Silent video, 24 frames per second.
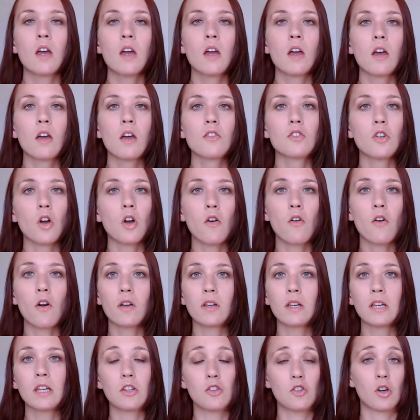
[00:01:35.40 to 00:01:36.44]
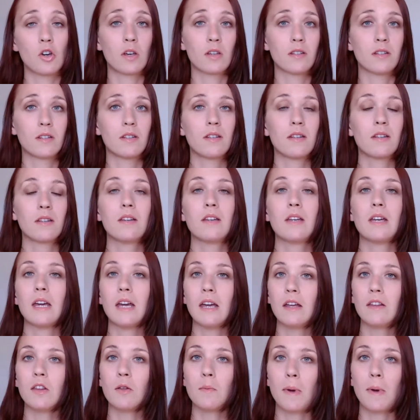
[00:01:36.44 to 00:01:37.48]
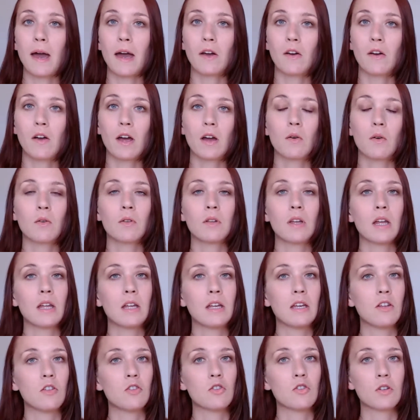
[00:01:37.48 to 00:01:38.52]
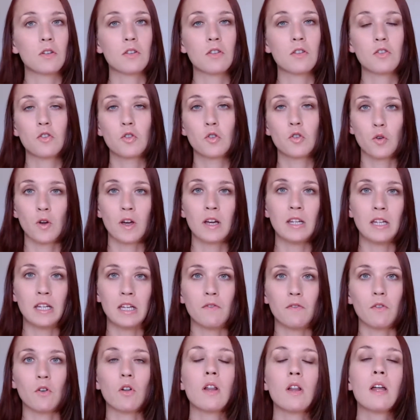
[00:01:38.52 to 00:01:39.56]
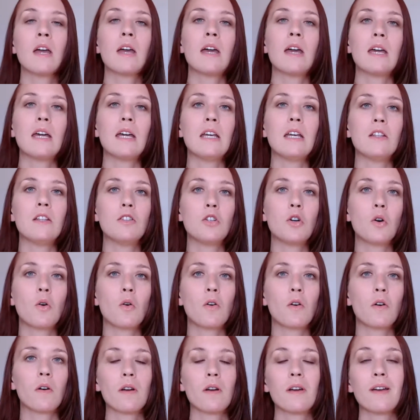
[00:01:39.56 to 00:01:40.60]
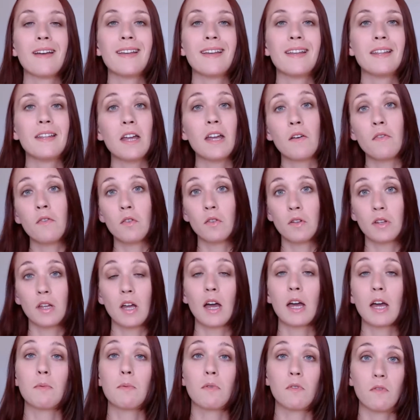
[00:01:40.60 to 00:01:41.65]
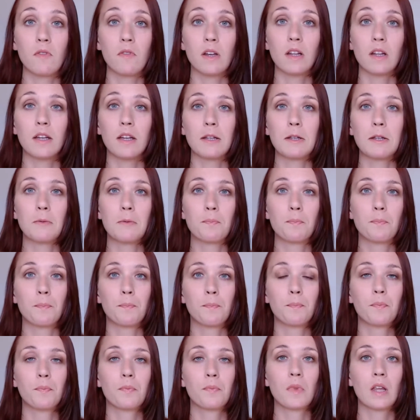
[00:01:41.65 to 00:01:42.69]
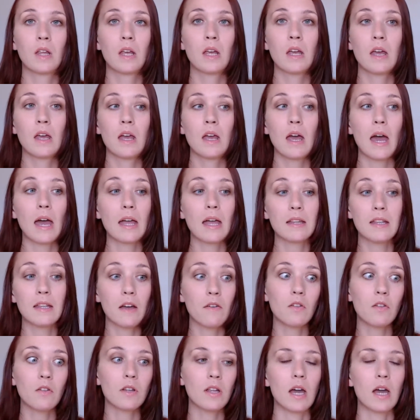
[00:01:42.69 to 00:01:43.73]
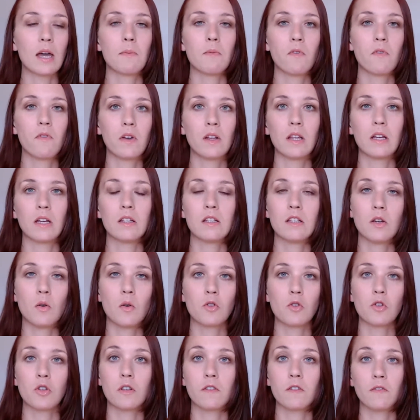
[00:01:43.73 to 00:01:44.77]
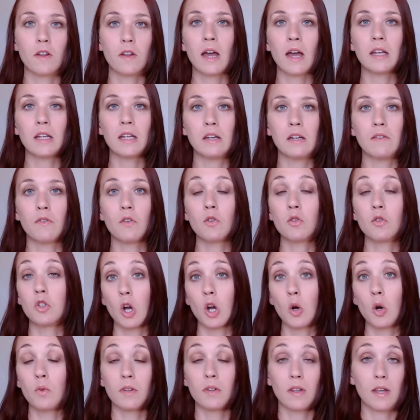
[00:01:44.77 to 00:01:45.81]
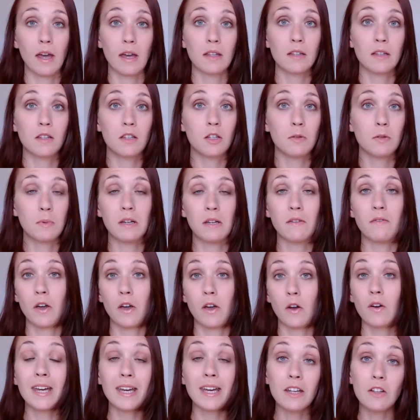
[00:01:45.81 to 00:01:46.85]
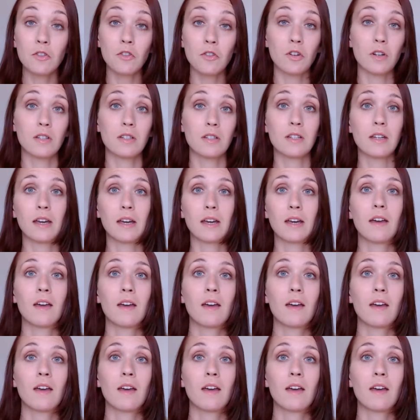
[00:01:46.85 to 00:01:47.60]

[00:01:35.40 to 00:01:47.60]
Sauron is just in the background and he's just straight evil. He's your devil-type villain. And devil-type villains who are just flat evil don't tend to be very interesting.